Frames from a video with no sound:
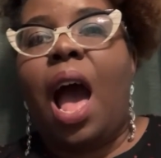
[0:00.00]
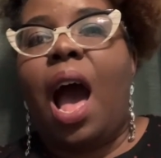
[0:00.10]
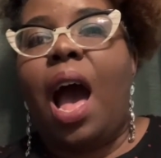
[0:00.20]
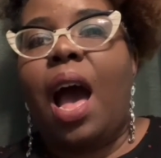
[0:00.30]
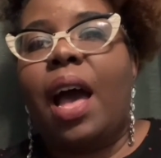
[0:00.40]

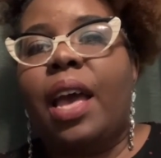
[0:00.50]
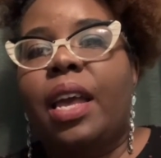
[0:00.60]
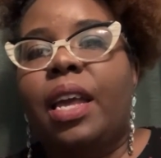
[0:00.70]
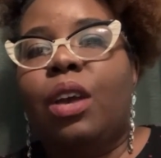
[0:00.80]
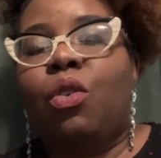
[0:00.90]

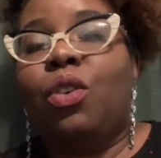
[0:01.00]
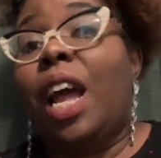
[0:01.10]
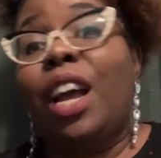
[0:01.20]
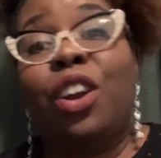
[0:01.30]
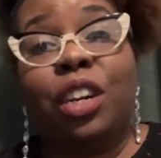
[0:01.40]
I, or
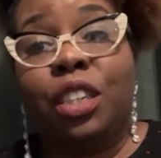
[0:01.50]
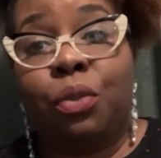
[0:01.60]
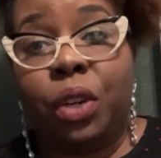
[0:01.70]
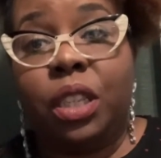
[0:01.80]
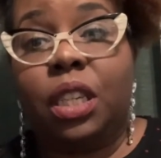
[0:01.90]
not
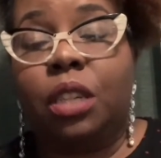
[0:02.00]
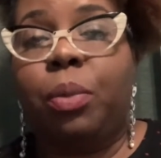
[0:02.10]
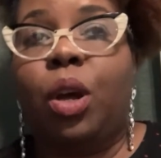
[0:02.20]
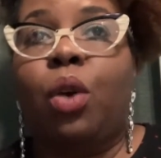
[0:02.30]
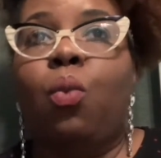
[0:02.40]
characteristics,
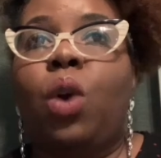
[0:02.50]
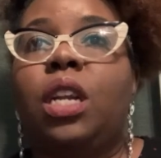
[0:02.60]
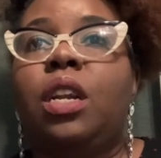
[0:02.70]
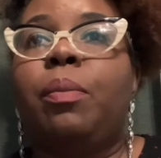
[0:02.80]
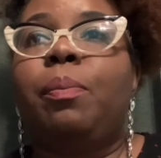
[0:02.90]
but one
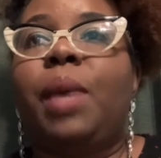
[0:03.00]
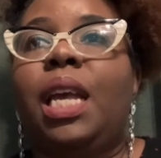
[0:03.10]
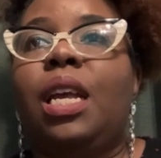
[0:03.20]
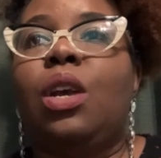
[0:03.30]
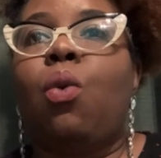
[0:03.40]
of the
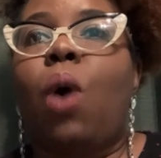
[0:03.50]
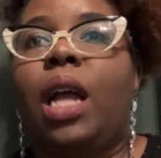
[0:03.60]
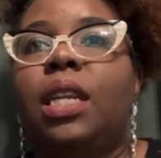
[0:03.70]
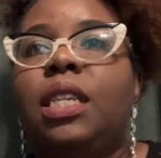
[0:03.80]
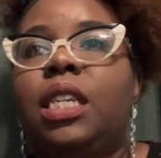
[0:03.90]
main
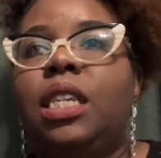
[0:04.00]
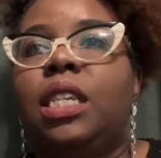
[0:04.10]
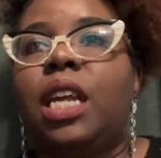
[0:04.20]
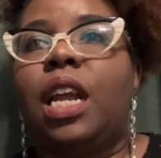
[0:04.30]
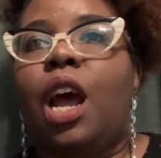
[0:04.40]

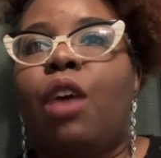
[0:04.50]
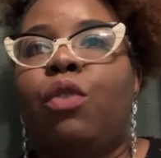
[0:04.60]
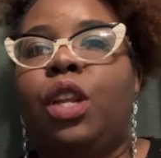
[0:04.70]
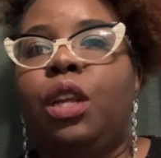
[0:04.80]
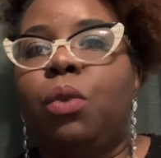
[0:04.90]
qualities that I
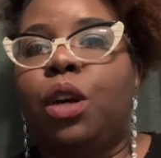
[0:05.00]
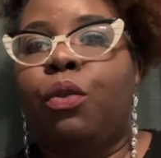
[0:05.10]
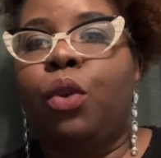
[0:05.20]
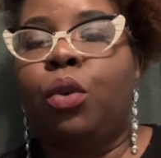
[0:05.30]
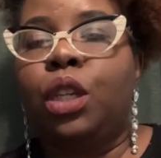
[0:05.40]
really want to
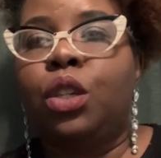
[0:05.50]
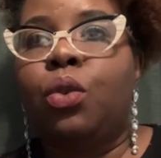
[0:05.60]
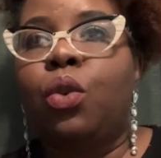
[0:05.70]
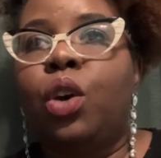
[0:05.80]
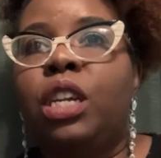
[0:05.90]
focus
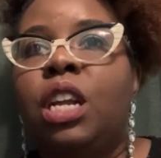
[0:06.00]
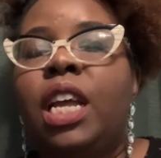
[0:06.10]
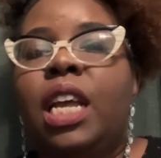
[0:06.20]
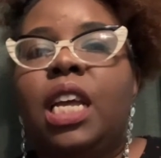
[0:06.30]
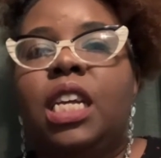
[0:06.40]
on
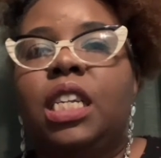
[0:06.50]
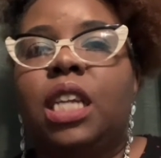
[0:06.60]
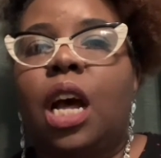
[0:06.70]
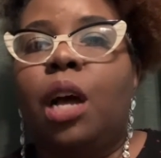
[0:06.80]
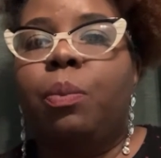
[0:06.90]
is
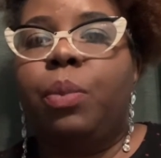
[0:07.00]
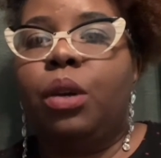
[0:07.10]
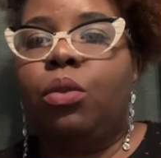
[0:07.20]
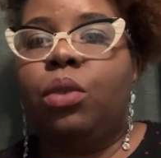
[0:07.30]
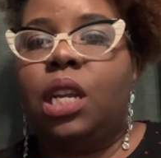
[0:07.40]

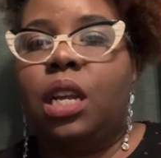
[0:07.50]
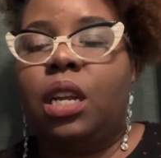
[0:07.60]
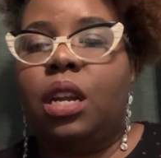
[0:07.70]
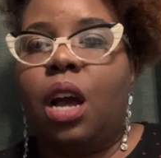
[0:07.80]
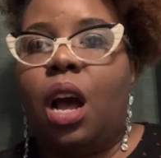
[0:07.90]

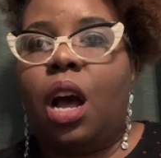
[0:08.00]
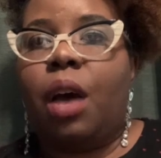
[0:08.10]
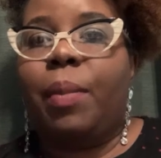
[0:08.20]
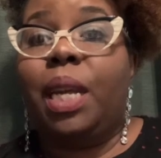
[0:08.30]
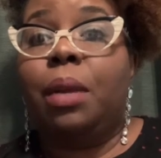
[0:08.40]
upbuilding
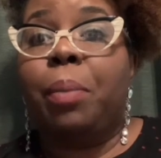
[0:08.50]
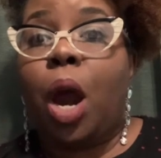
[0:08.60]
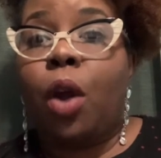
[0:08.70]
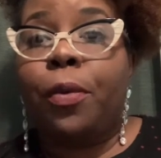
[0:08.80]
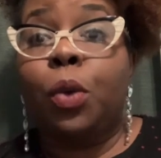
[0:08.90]
and
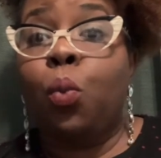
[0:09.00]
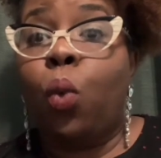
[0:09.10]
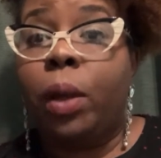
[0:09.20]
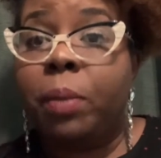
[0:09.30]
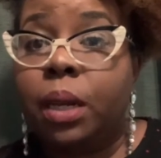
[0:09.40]
empowering
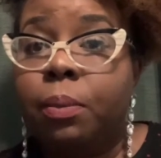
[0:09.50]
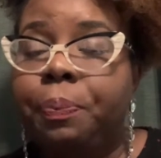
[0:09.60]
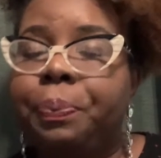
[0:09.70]
women.